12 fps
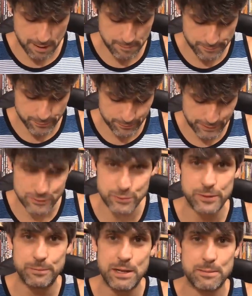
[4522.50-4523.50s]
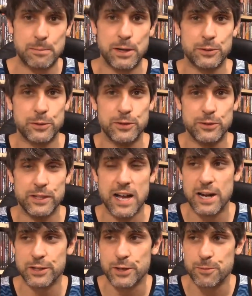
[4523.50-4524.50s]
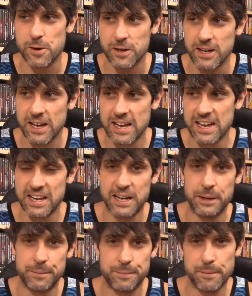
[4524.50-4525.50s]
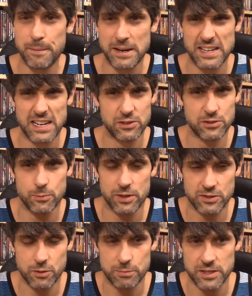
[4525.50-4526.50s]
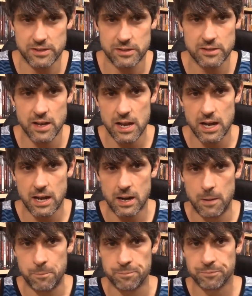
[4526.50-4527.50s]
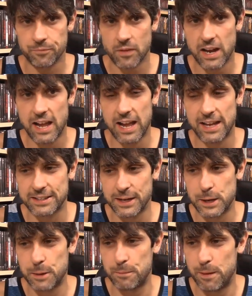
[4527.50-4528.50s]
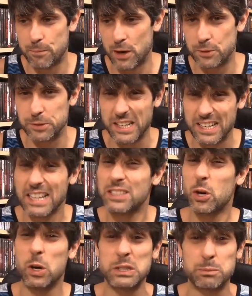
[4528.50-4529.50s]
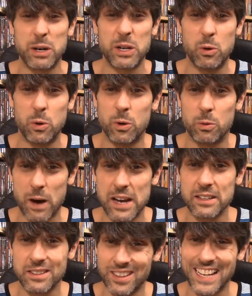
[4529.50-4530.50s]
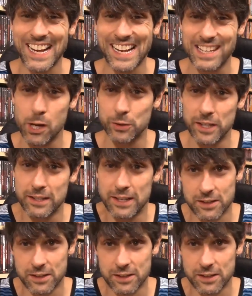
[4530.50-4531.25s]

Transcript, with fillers: I remember we were doing, me and my brother were doing concrete work. Um, my dad used to run his own business. Um, and uh, my brother was like, Turtle's pretty cool, right? Until that guy killed it.